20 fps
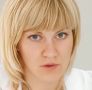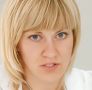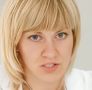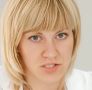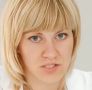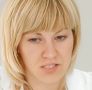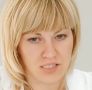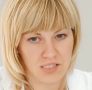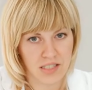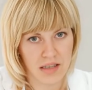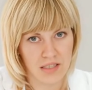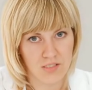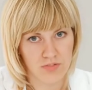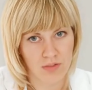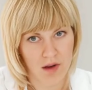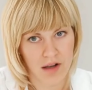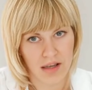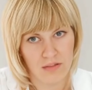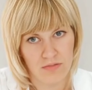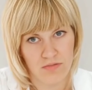which
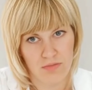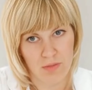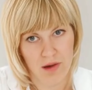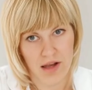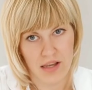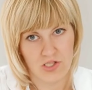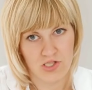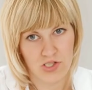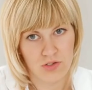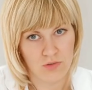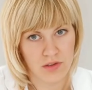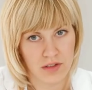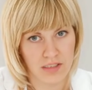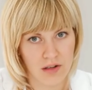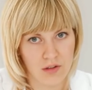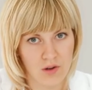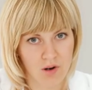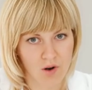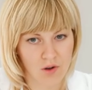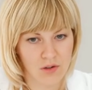sustains life by ensuring that